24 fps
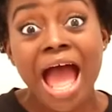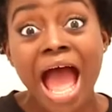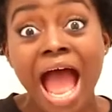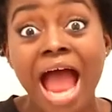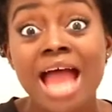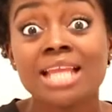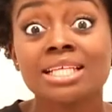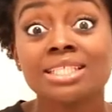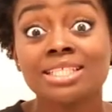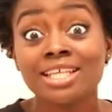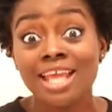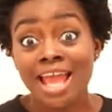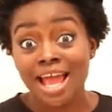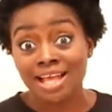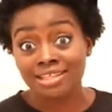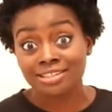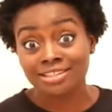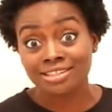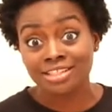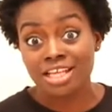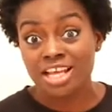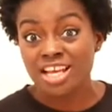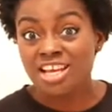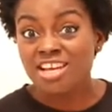And
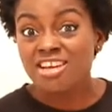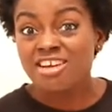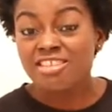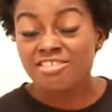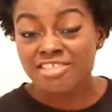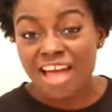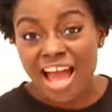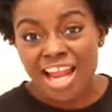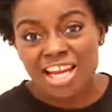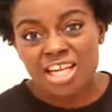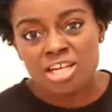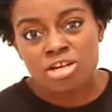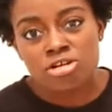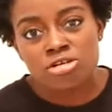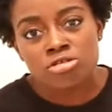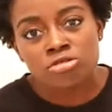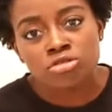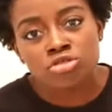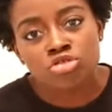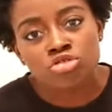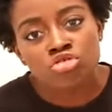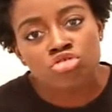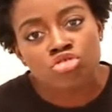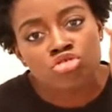yes, that
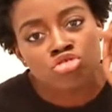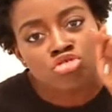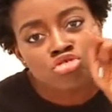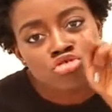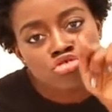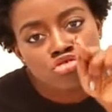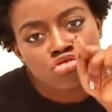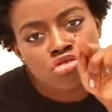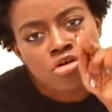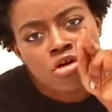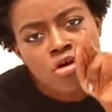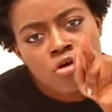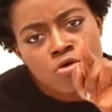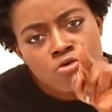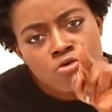includes you